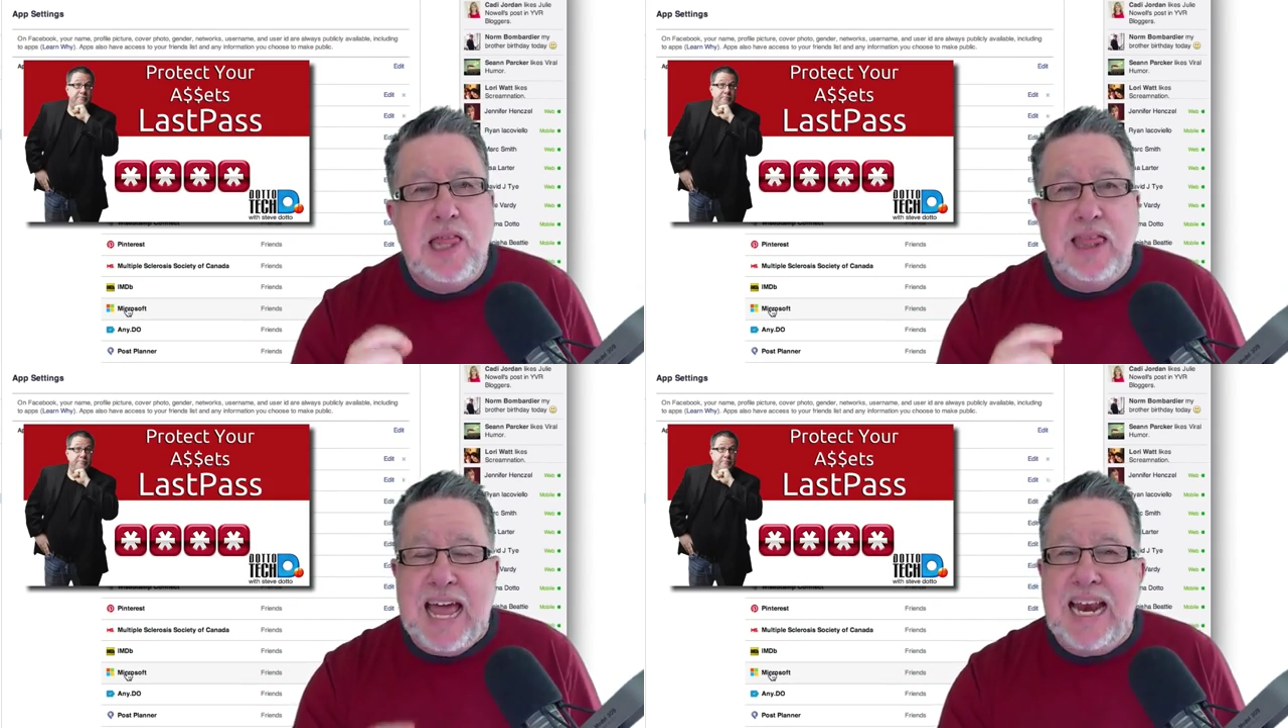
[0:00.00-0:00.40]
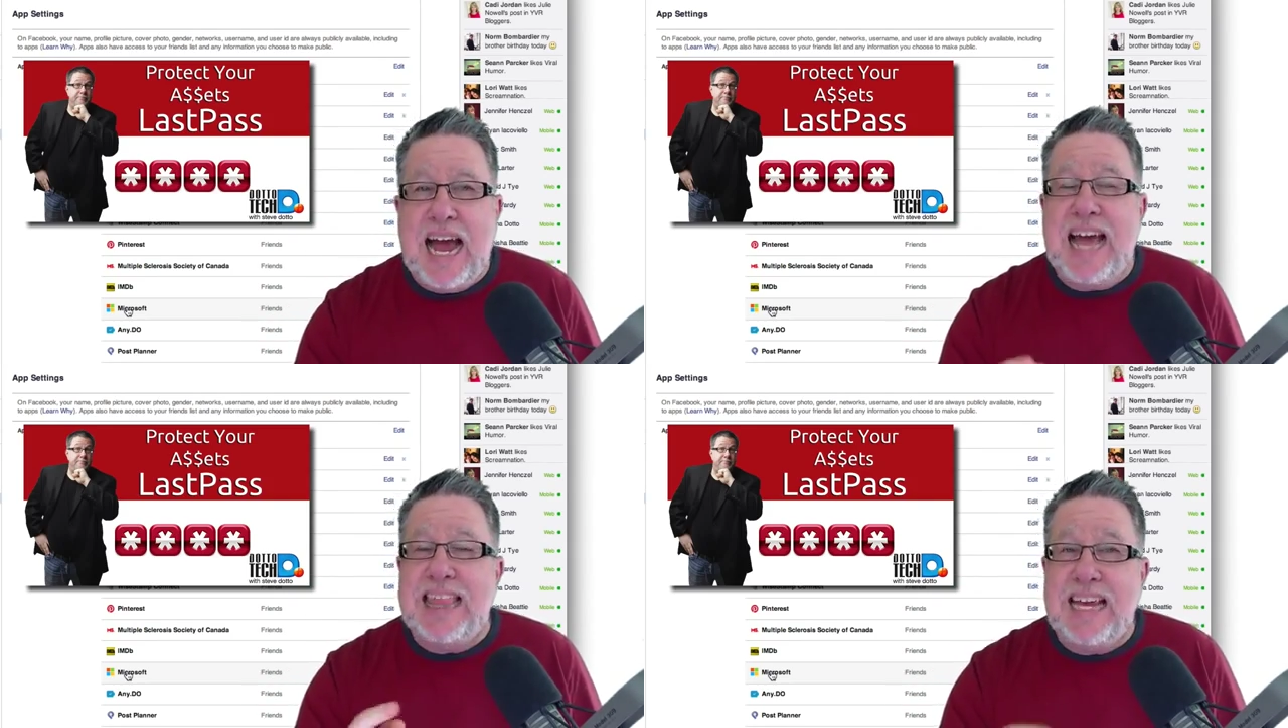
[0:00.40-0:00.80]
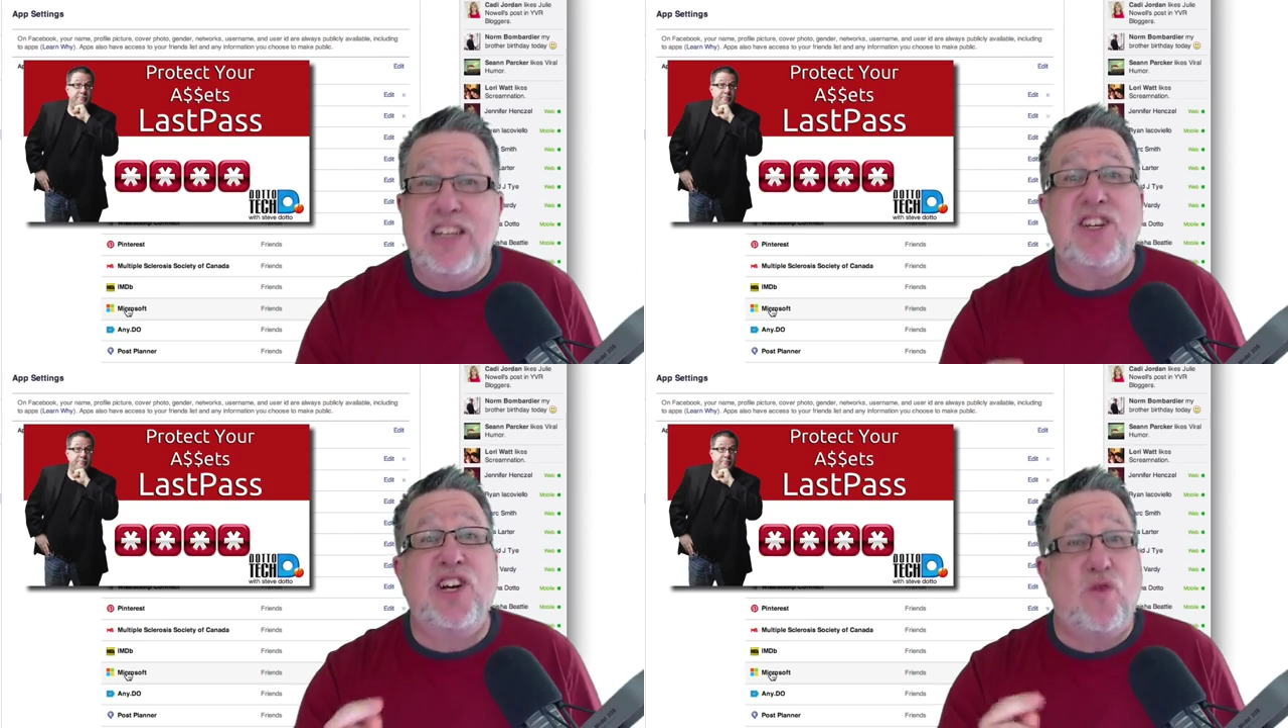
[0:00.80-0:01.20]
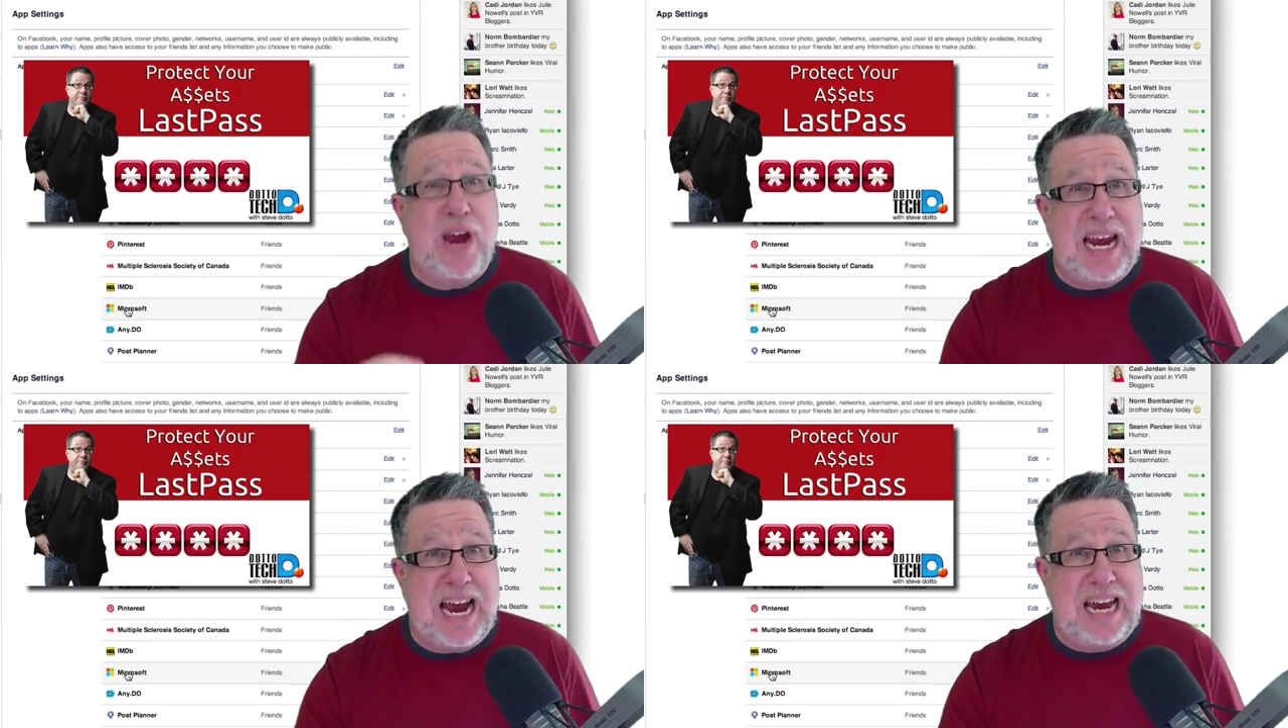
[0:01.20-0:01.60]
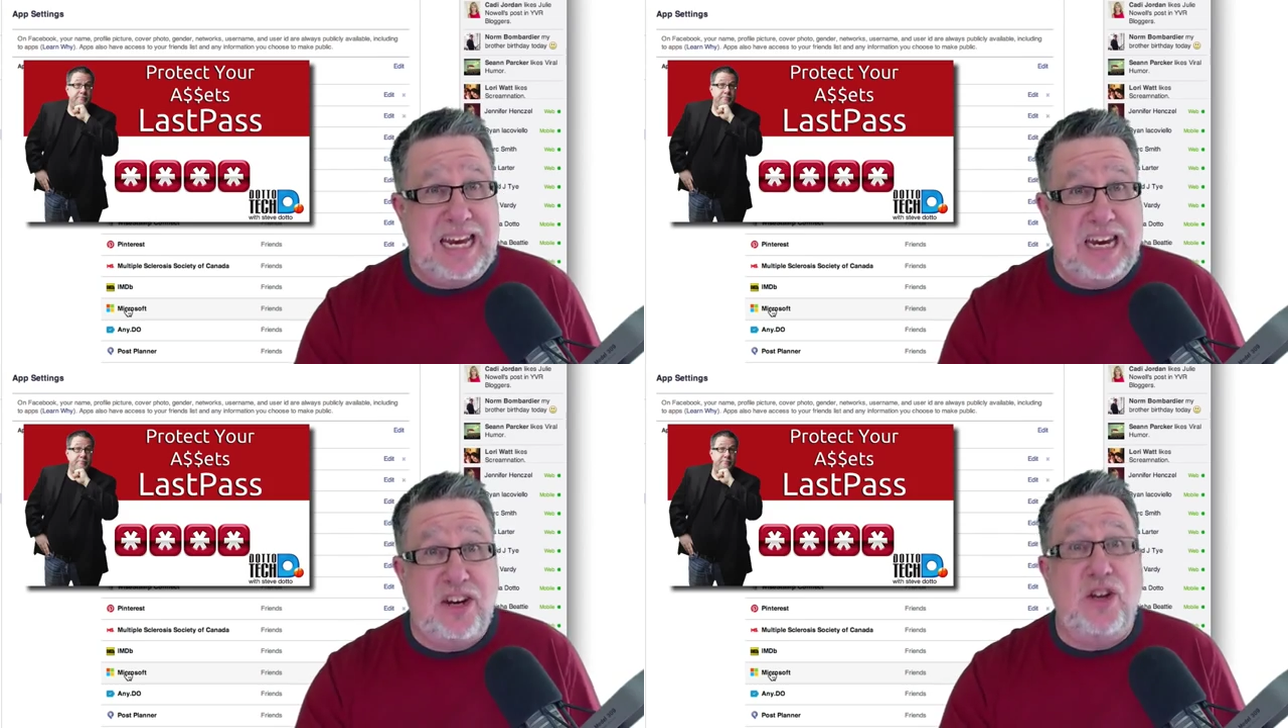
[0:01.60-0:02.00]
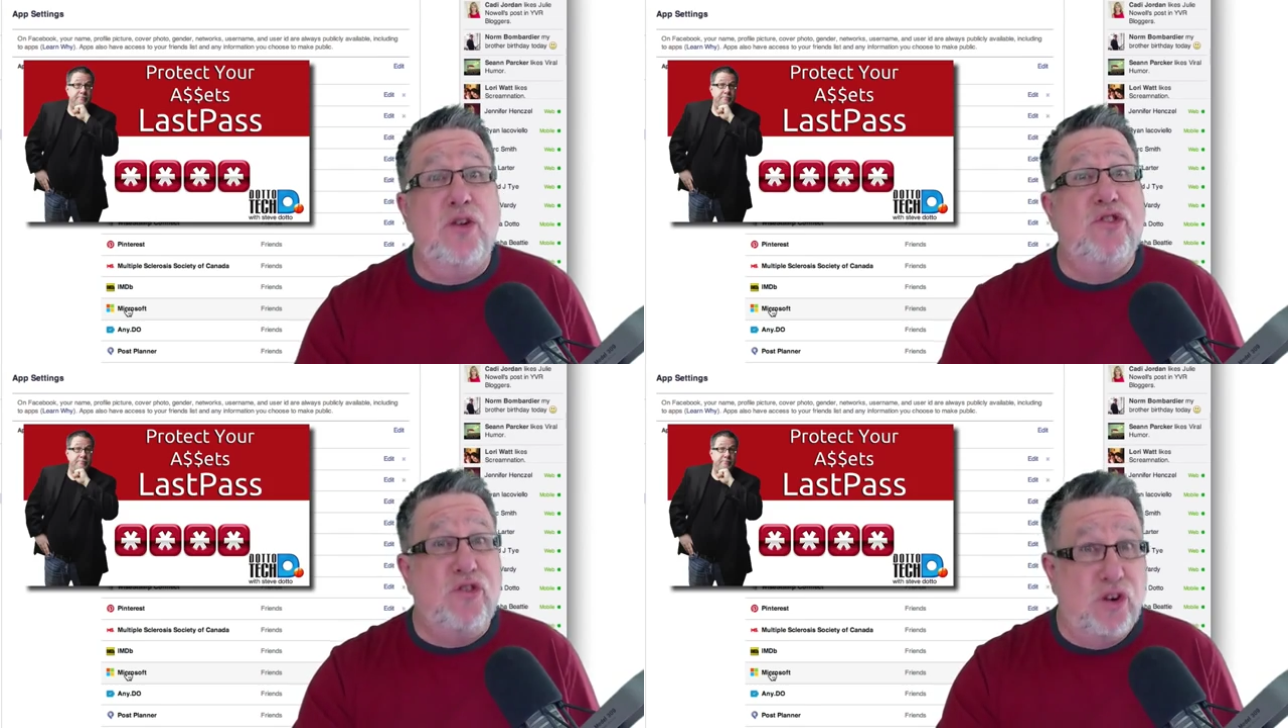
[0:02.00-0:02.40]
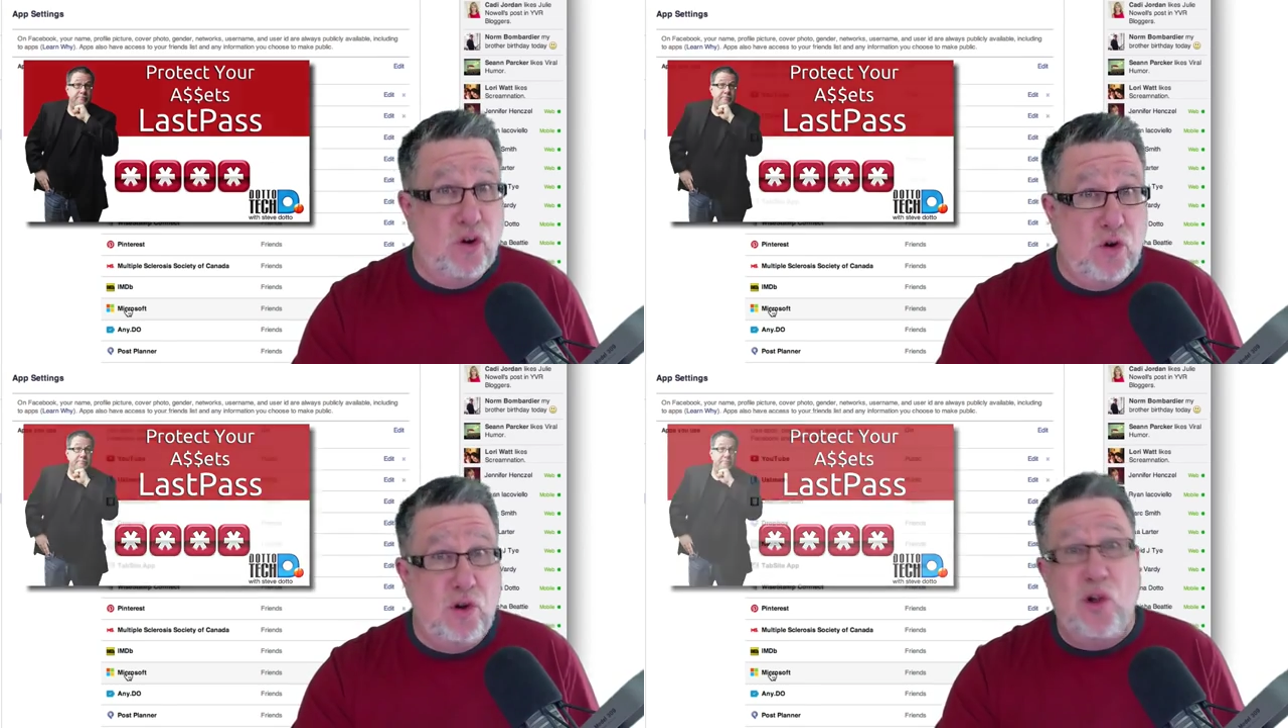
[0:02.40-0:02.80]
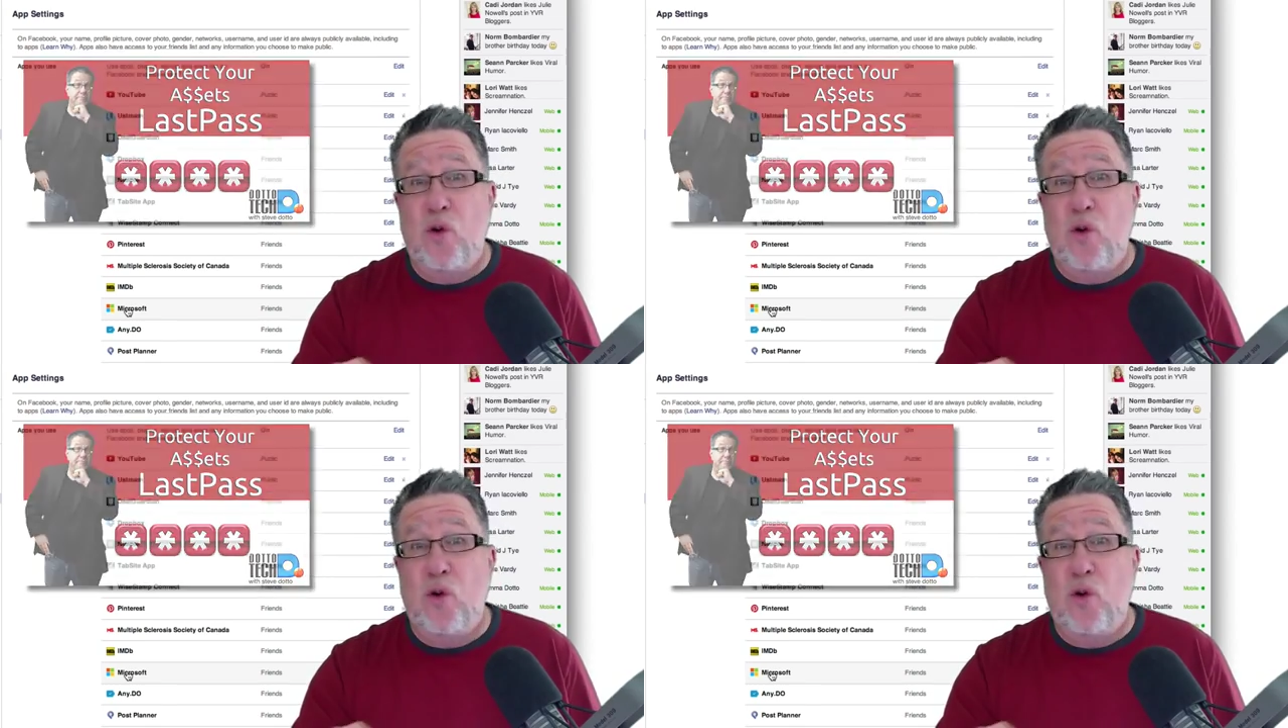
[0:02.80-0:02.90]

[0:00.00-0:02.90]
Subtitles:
then I think it's a great idea to use your Google